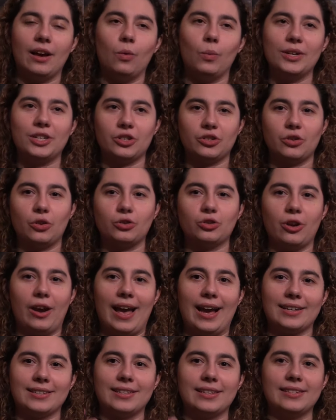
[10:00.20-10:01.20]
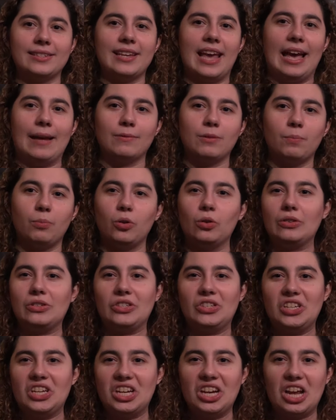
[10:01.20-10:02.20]
Winter Soldier asking Sam to pull his
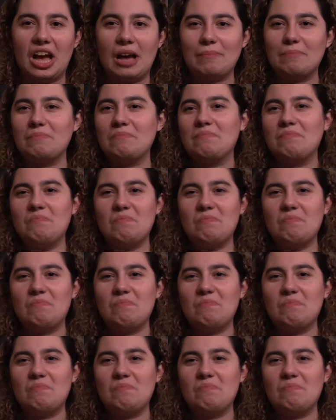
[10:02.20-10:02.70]
seat up.